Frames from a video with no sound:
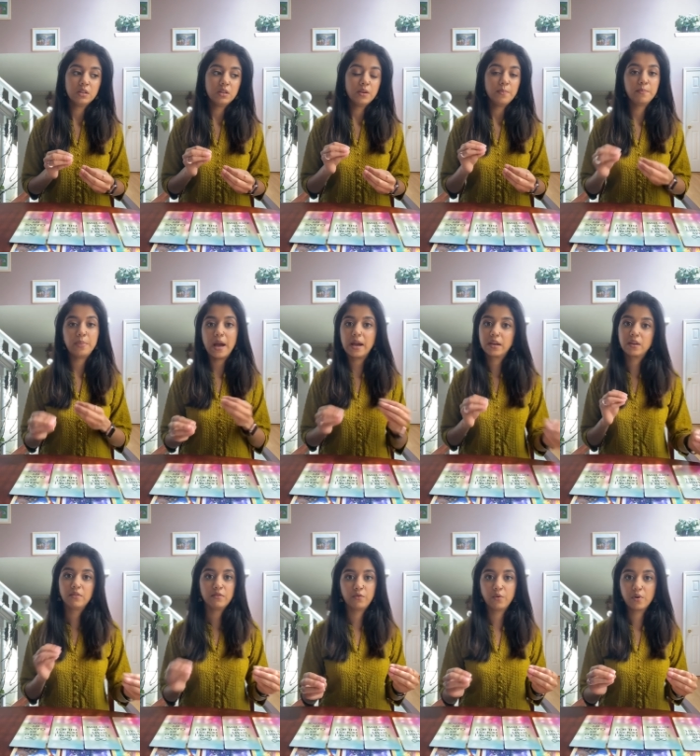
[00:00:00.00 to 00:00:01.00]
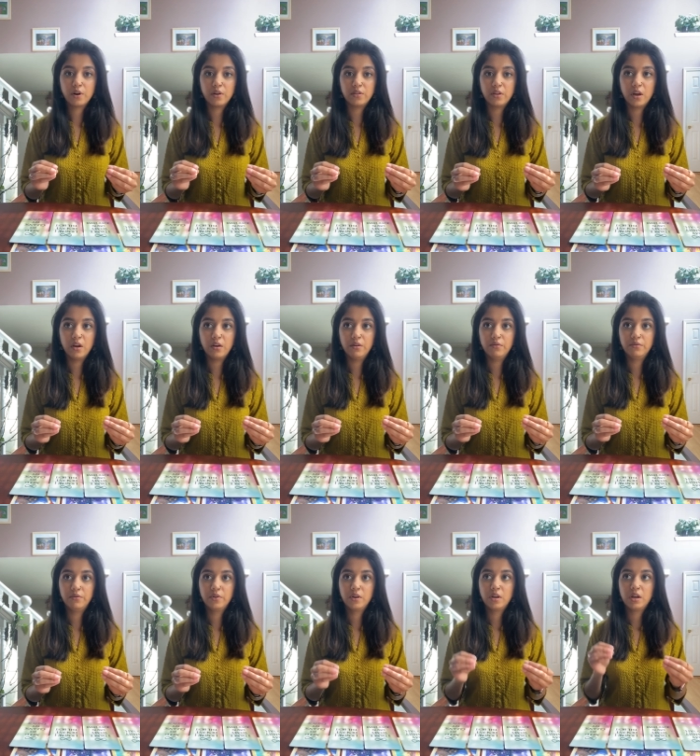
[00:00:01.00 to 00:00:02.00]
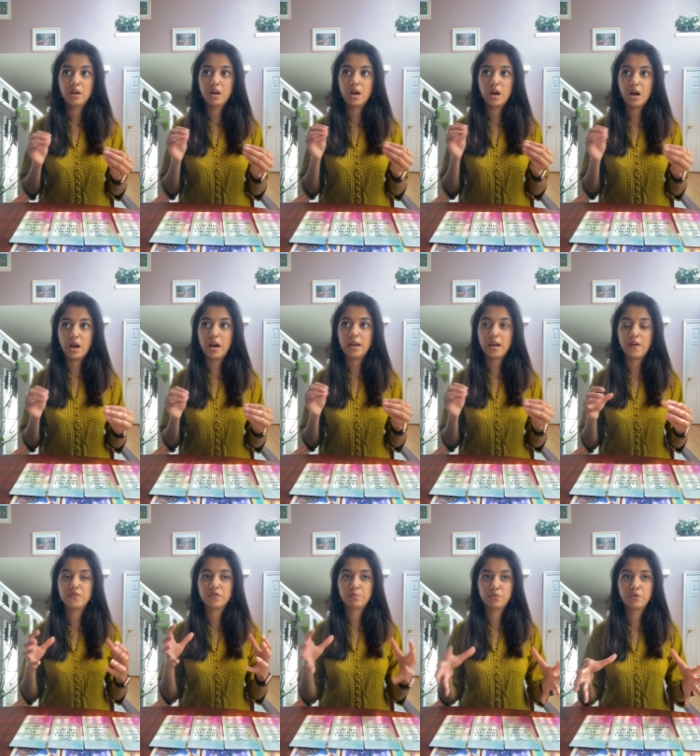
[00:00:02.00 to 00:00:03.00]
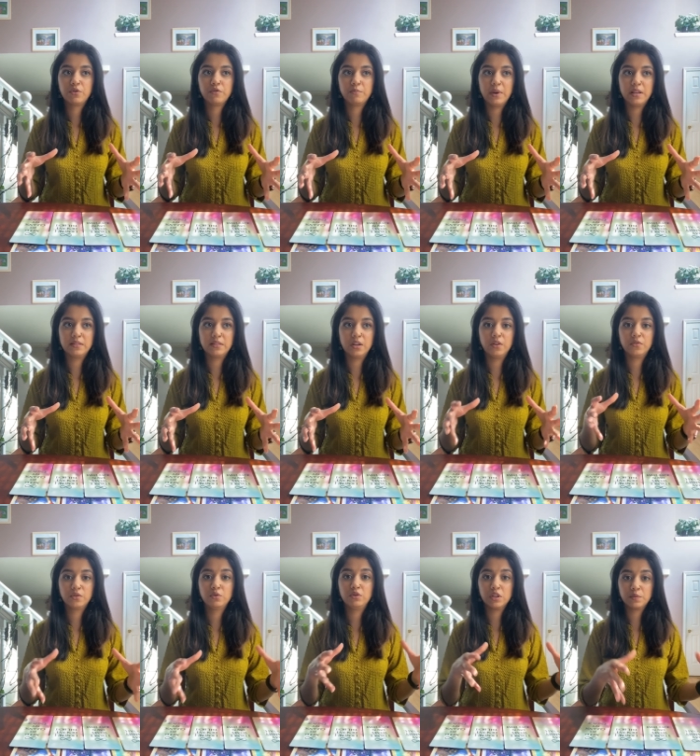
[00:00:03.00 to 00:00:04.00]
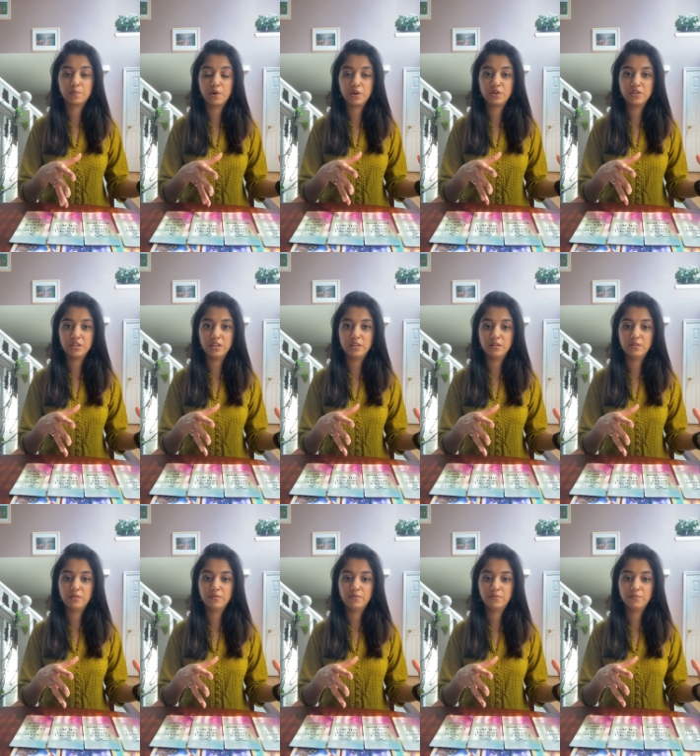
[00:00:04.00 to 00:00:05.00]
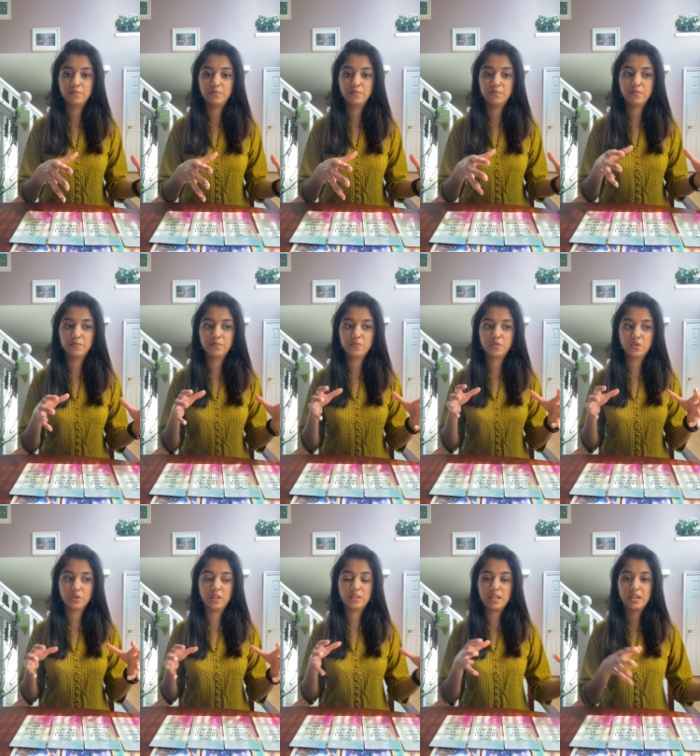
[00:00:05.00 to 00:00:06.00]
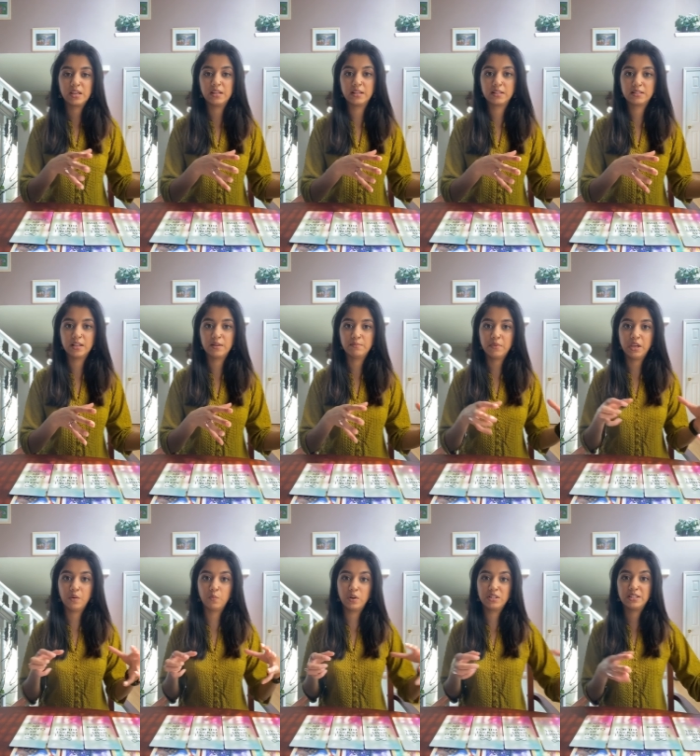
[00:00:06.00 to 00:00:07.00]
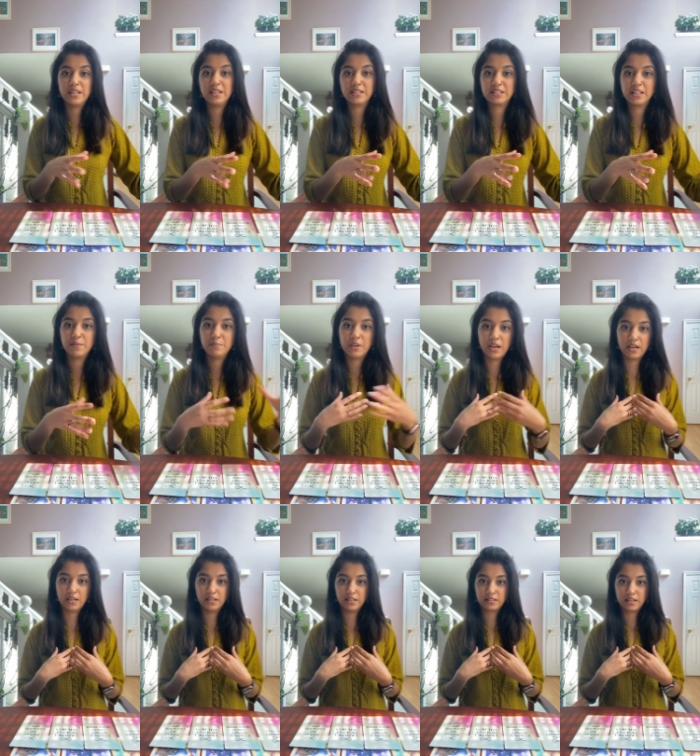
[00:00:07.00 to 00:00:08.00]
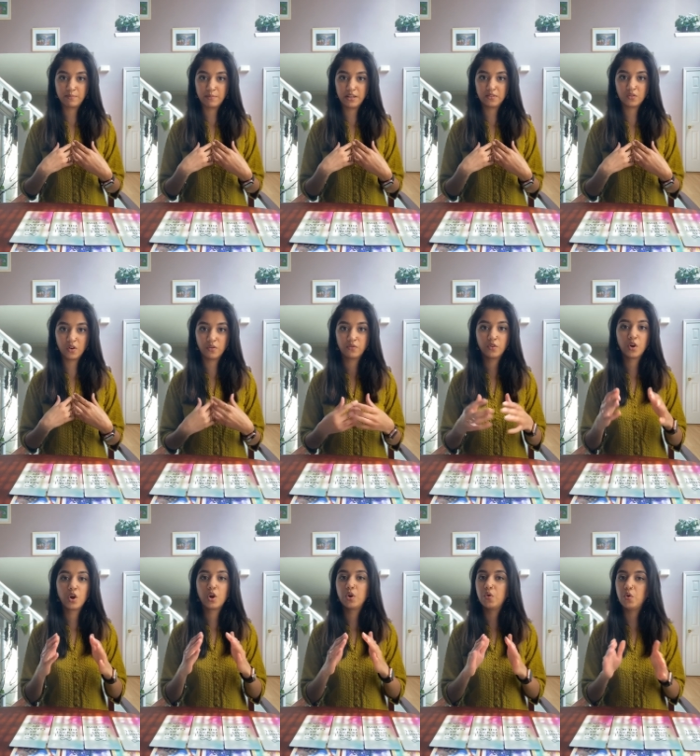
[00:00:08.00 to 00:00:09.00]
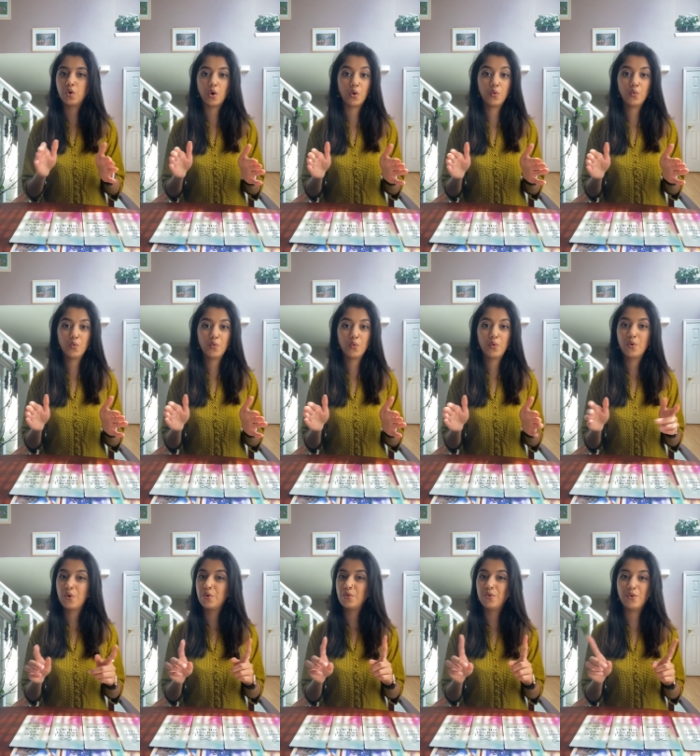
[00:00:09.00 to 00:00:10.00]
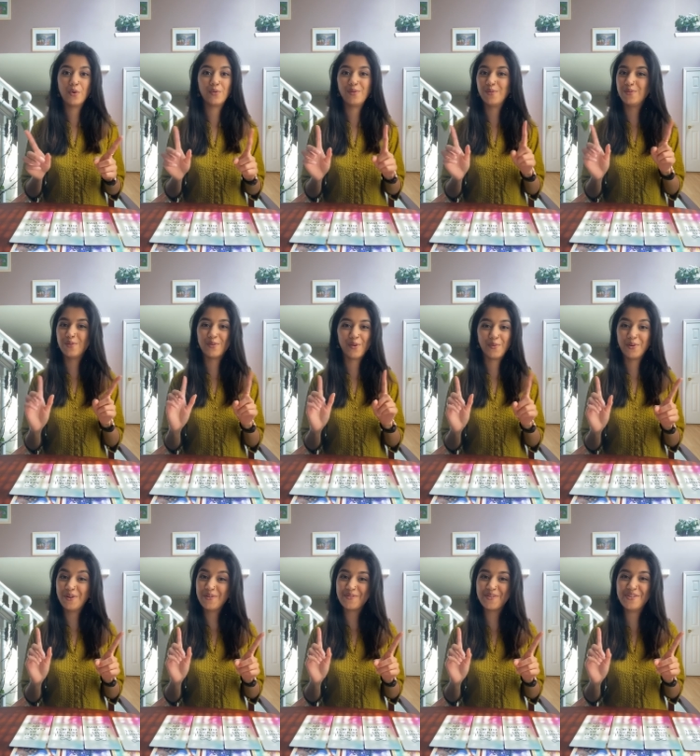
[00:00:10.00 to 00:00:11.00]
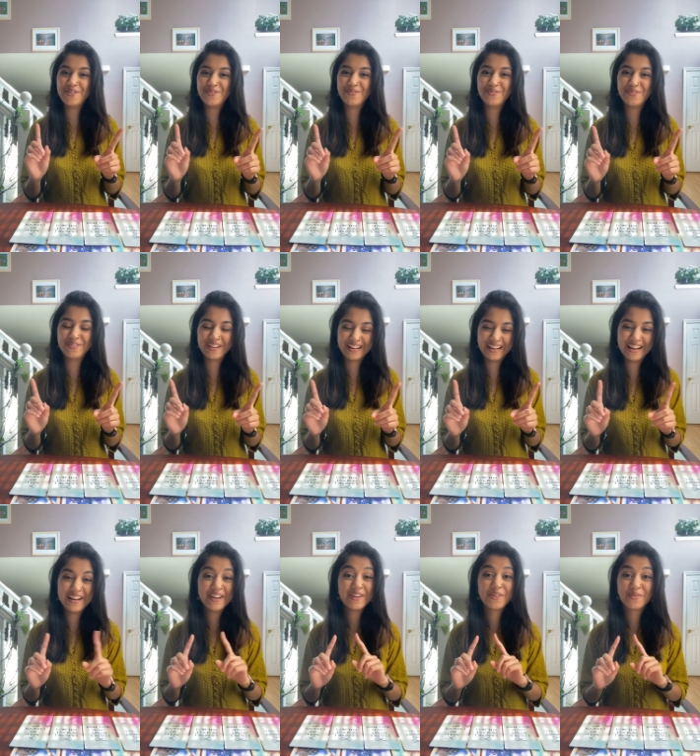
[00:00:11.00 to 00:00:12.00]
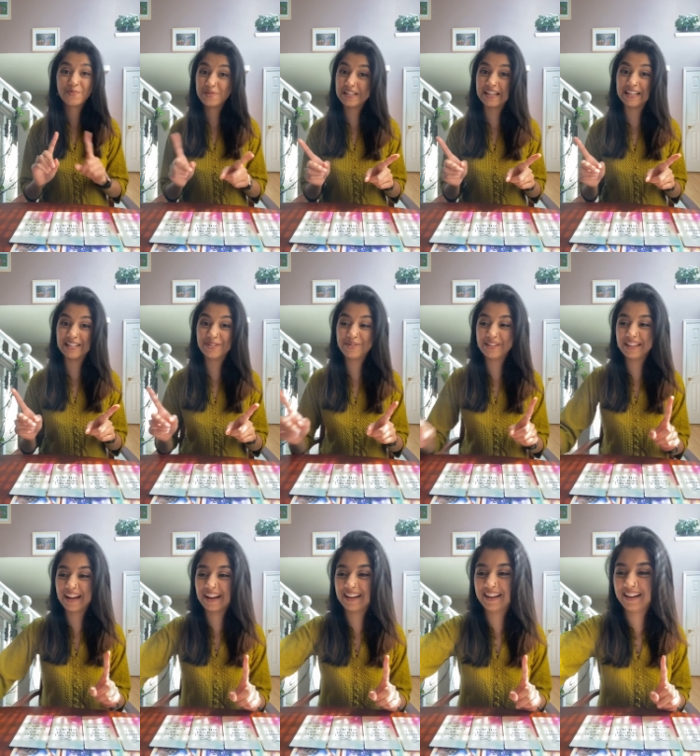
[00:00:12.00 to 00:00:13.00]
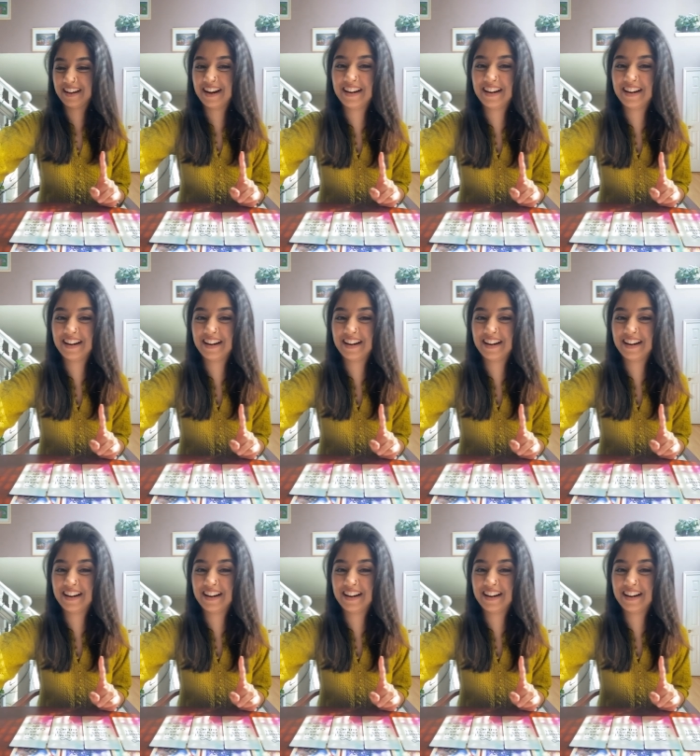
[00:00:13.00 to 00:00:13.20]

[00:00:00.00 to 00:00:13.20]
back and forth of, I have to prove myself to this person so that they can accept me, and once they accept me, I can accept myself. No, no, no, no, no, no. We ain't doing that here.